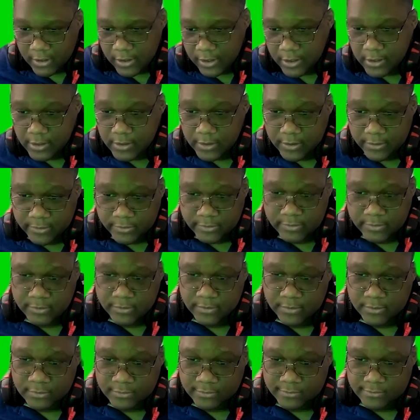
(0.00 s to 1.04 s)

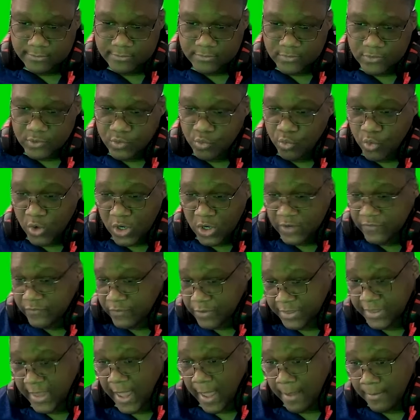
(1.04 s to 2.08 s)
in whatever
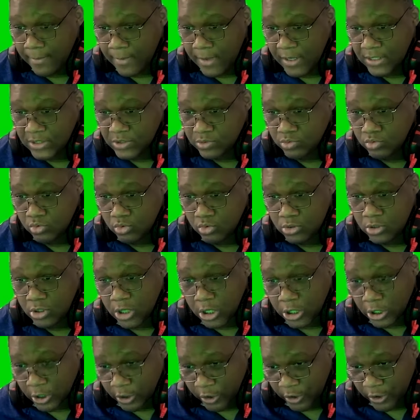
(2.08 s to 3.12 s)
damage would
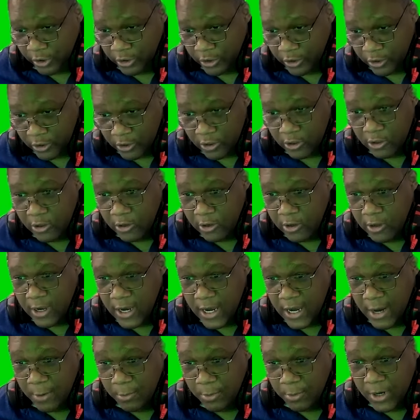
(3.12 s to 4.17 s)
occur,
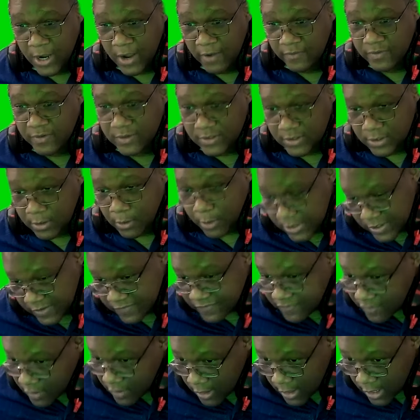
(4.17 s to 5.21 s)
it would have to deal with the
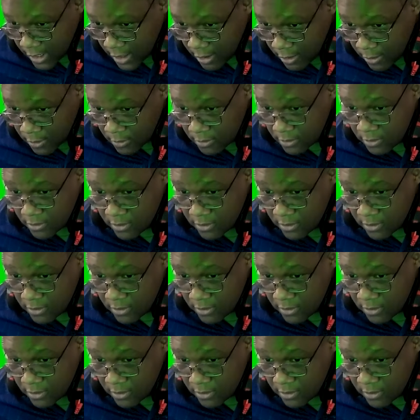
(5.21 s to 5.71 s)
fallout.